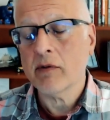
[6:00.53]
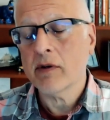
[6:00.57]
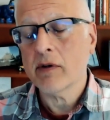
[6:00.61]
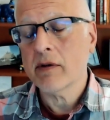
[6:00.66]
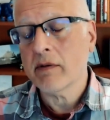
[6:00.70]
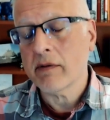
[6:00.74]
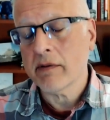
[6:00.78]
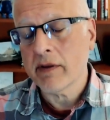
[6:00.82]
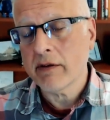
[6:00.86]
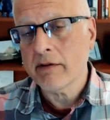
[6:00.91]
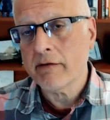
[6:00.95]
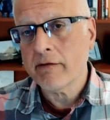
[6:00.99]
we
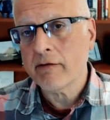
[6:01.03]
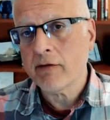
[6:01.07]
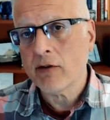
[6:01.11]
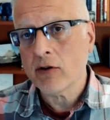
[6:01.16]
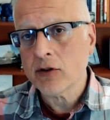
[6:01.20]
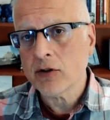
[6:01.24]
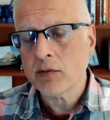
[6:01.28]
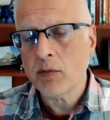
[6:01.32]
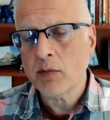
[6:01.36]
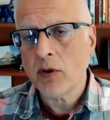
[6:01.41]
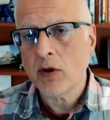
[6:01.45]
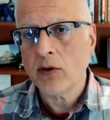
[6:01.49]
were one of the
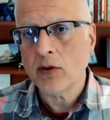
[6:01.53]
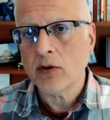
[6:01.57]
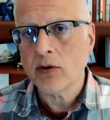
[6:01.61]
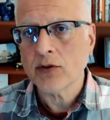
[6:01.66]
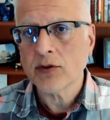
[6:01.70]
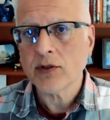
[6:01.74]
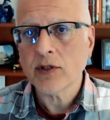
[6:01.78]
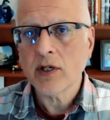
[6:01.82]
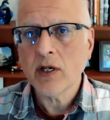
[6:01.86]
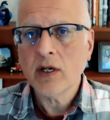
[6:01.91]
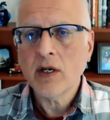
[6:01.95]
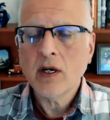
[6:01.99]
first
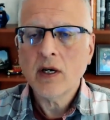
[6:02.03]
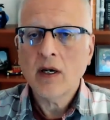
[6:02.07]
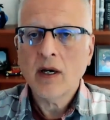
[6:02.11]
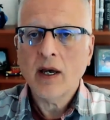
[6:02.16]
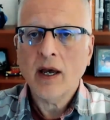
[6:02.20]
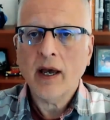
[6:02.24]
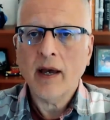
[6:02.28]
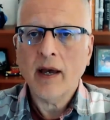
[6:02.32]
polls at